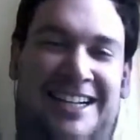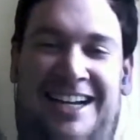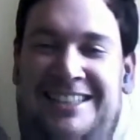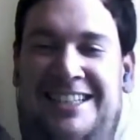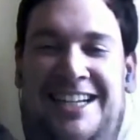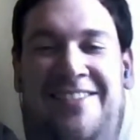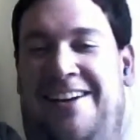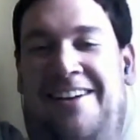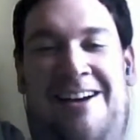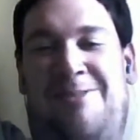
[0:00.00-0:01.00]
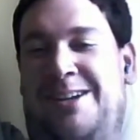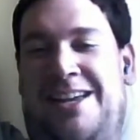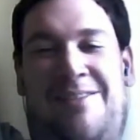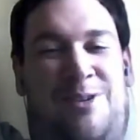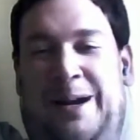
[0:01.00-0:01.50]
that guy's name. I would
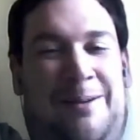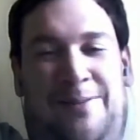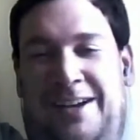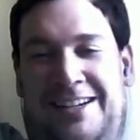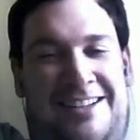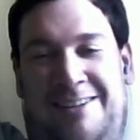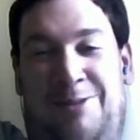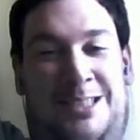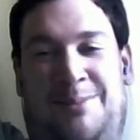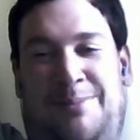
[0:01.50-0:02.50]
give credit if I did. It wasn't